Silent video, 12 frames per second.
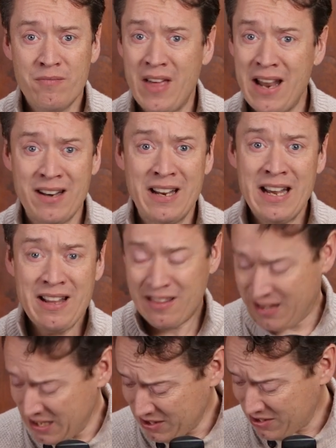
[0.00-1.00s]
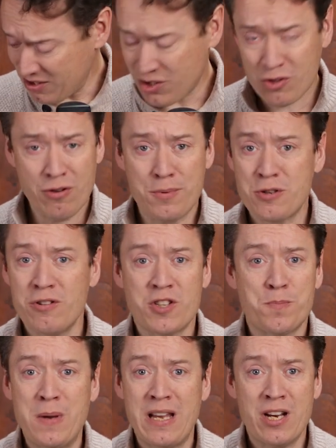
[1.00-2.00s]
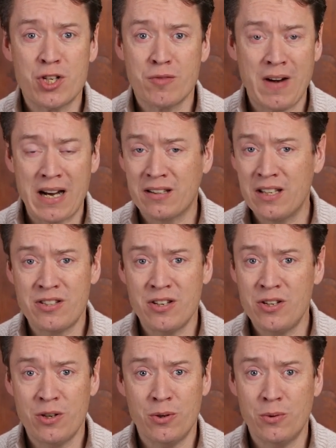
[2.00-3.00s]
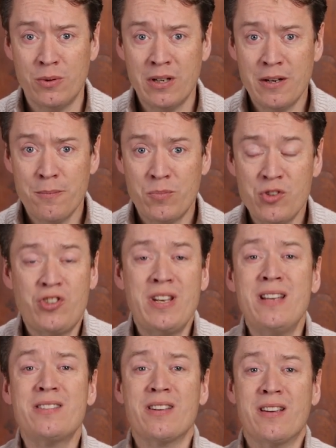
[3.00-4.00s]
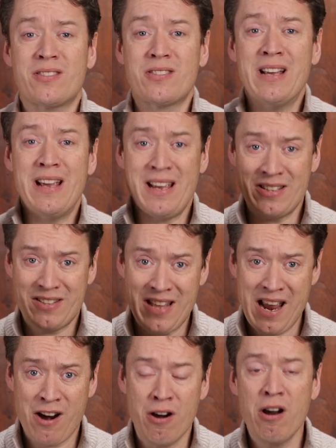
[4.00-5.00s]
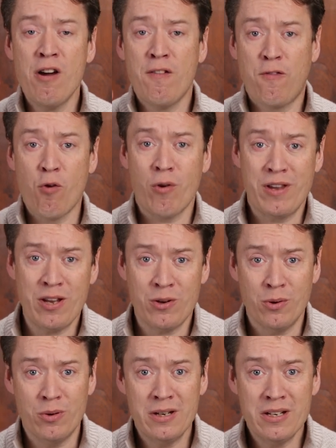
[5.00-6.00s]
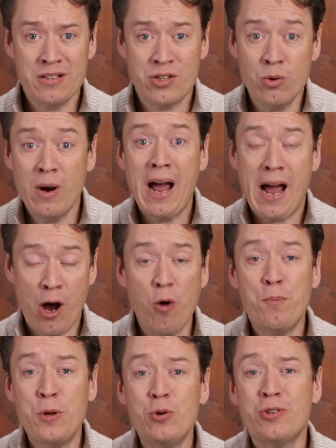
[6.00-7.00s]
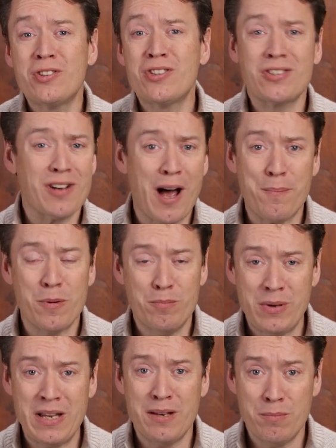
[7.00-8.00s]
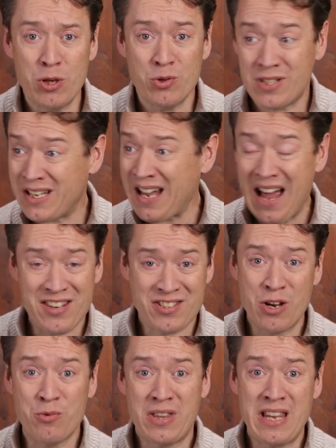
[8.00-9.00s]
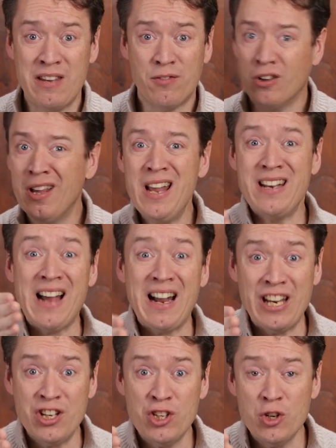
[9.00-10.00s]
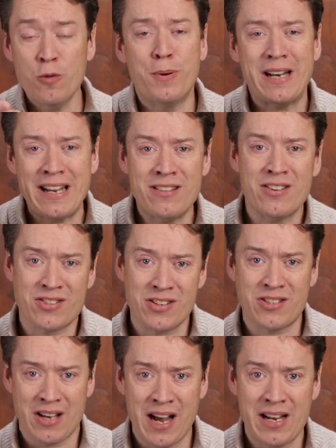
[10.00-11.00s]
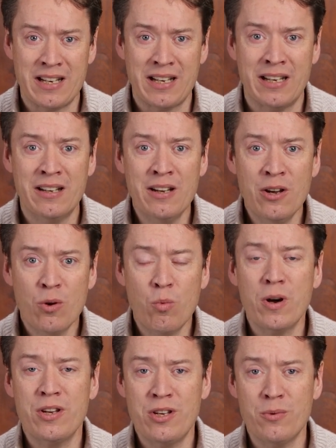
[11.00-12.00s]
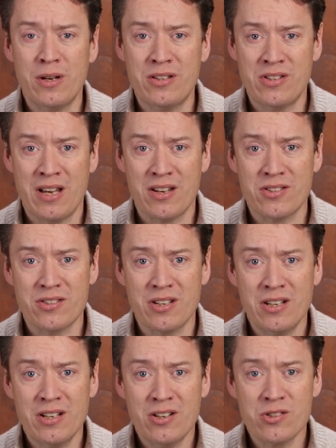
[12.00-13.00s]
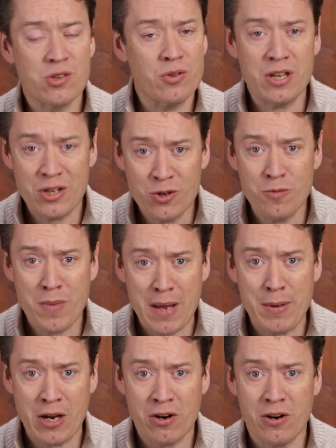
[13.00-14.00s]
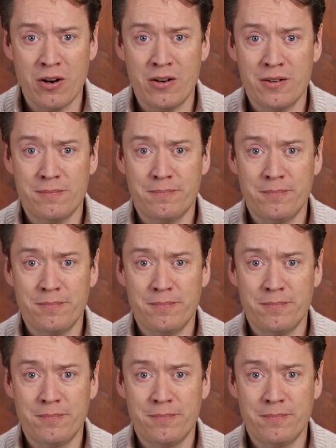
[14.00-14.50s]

then this scripture is speaking directly to you. Jesus is there for you to help you to stop being mute, to cast out the evil, not in you, but in the society where you exist, so that you may be heard.